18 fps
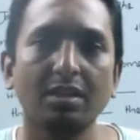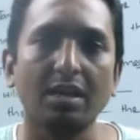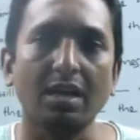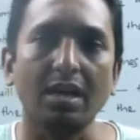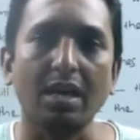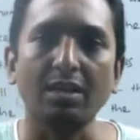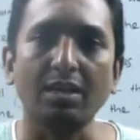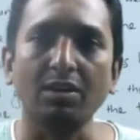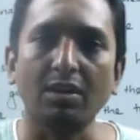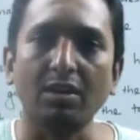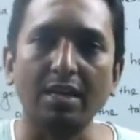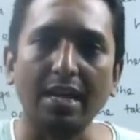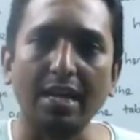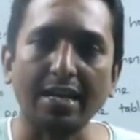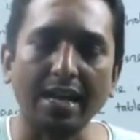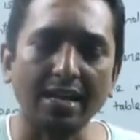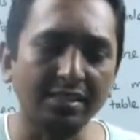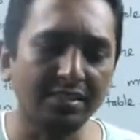I
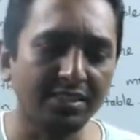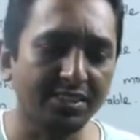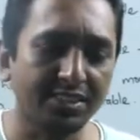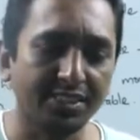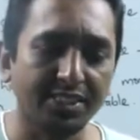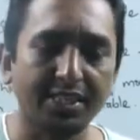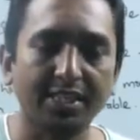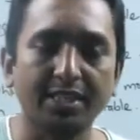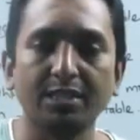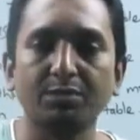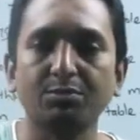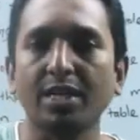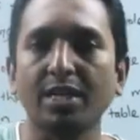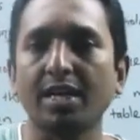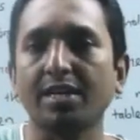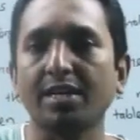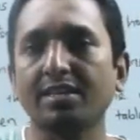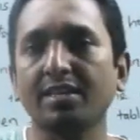again say
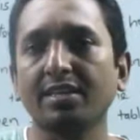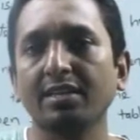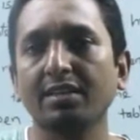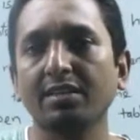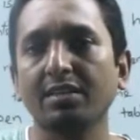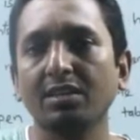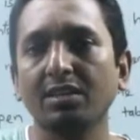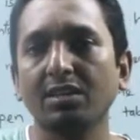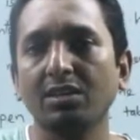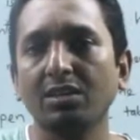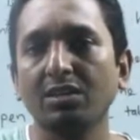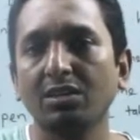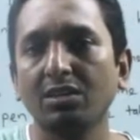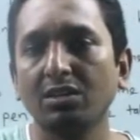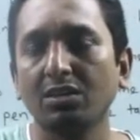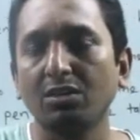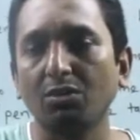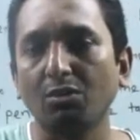that
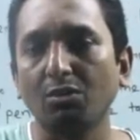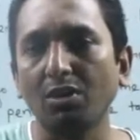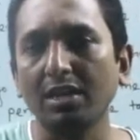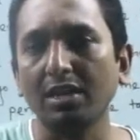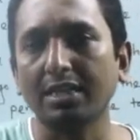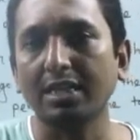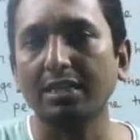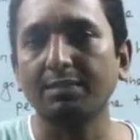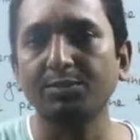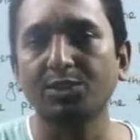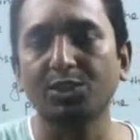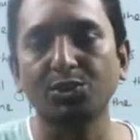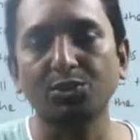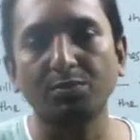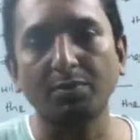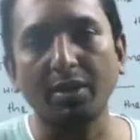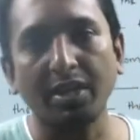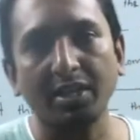welcome
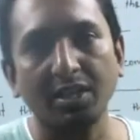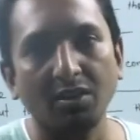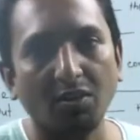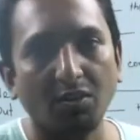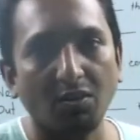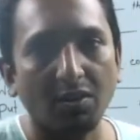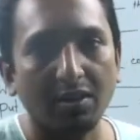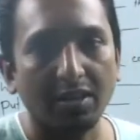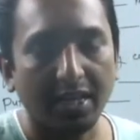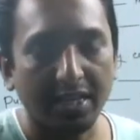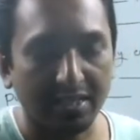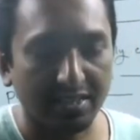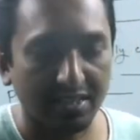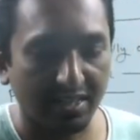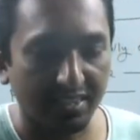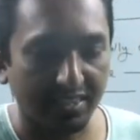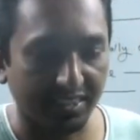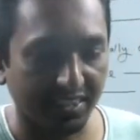to my online
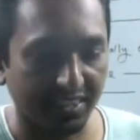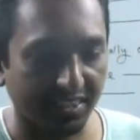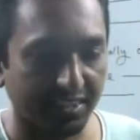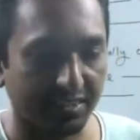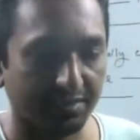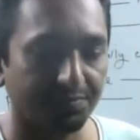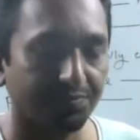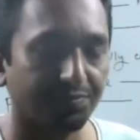class.